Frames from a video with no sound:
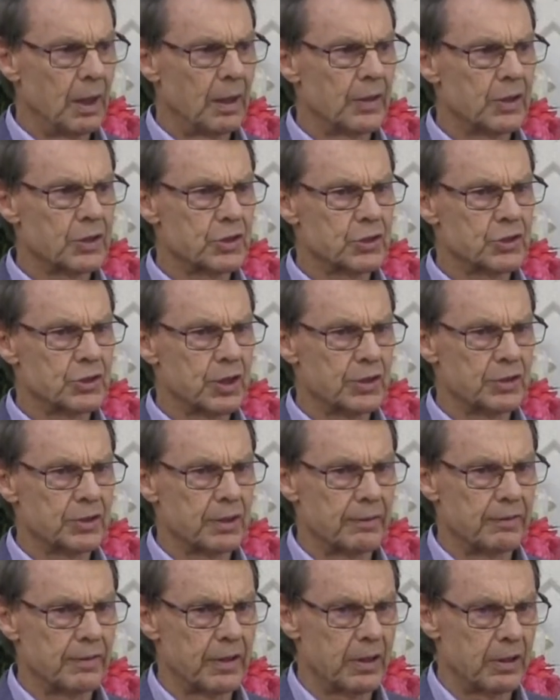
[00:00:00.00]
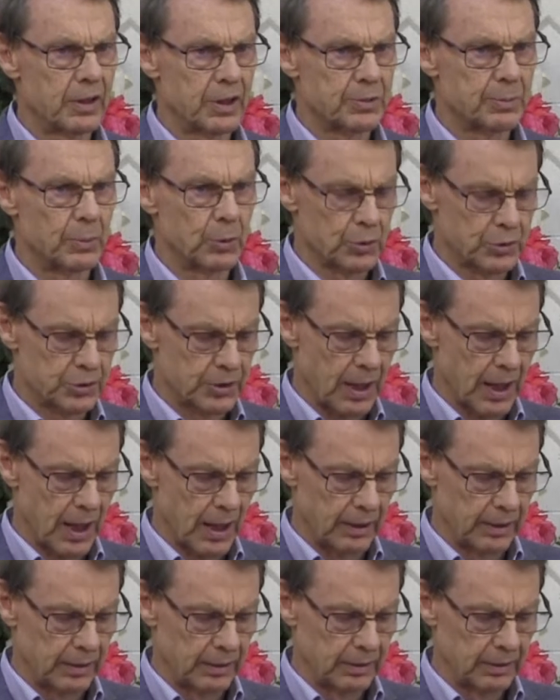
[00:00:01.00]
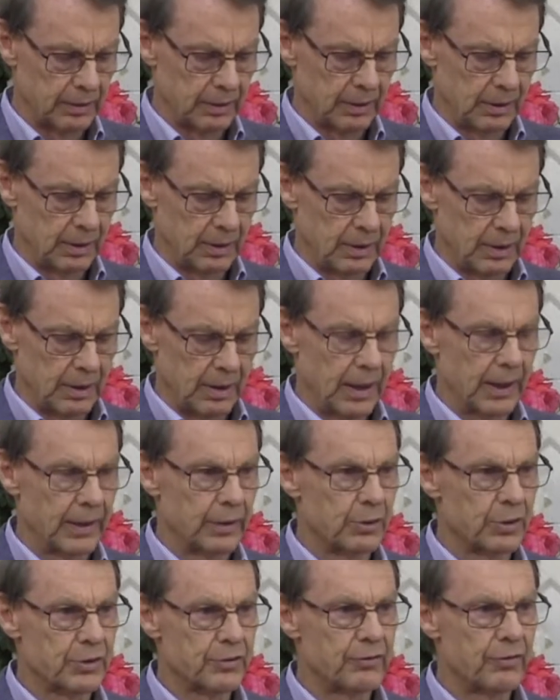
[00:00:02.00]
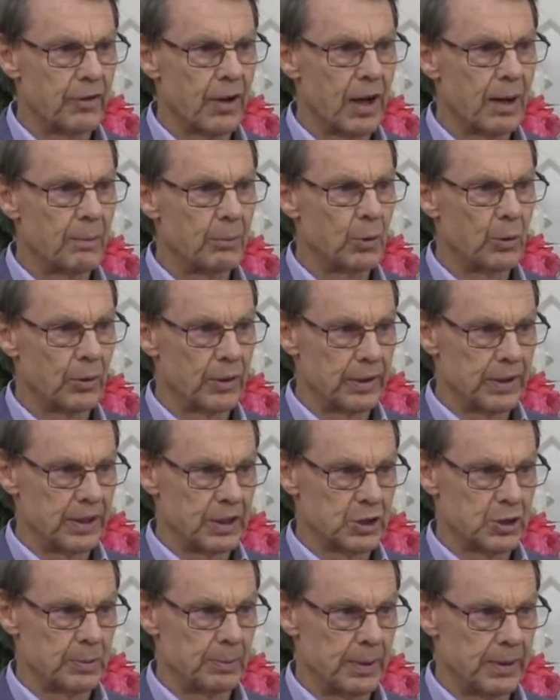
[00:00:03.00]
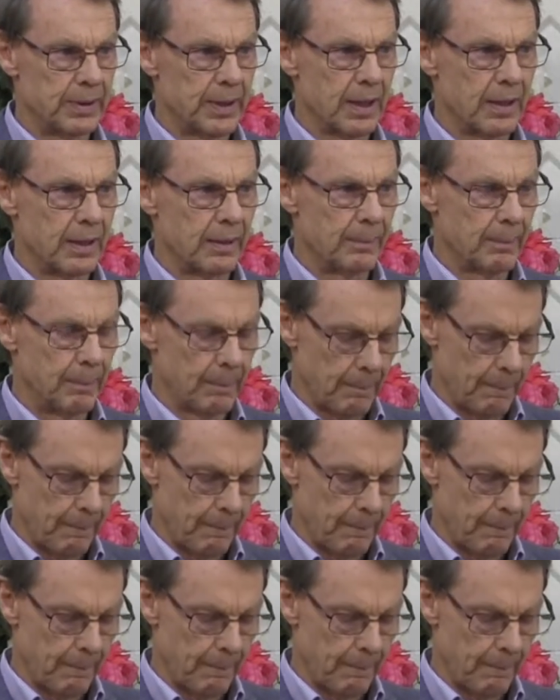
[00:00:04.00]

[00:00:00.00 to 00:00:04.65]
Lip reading: This is just a very small start, and there is far more that needs to be done.